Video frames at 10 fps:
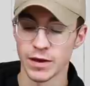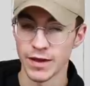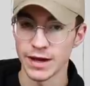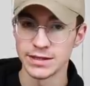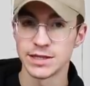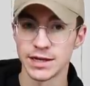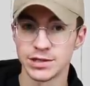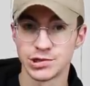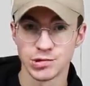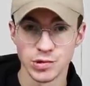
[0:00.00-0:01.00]
And that is a
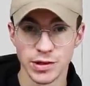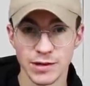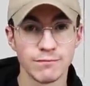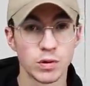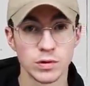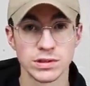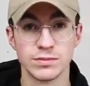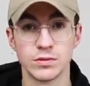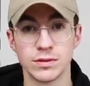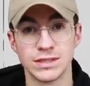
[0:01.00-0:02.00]
truly
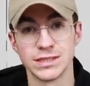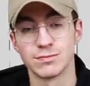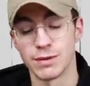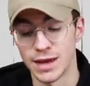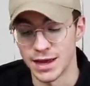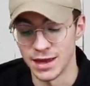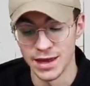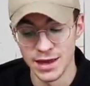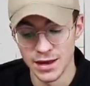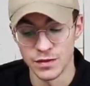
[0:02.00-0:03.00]
portable display
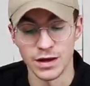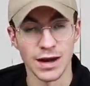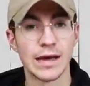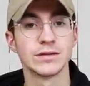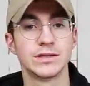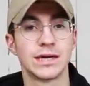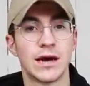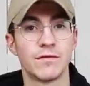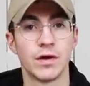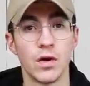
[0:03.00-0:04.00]
that allows you to
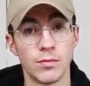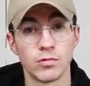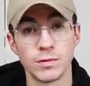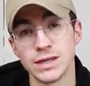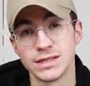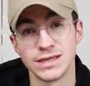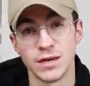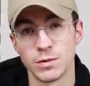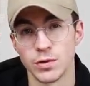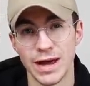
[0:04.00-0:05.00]
have a lot more real
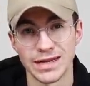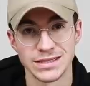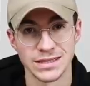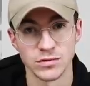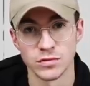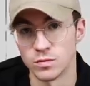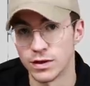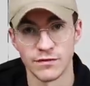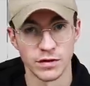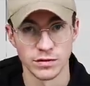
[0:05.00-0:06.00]
estate when you're editing or
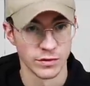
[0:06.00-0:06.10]
whatever you're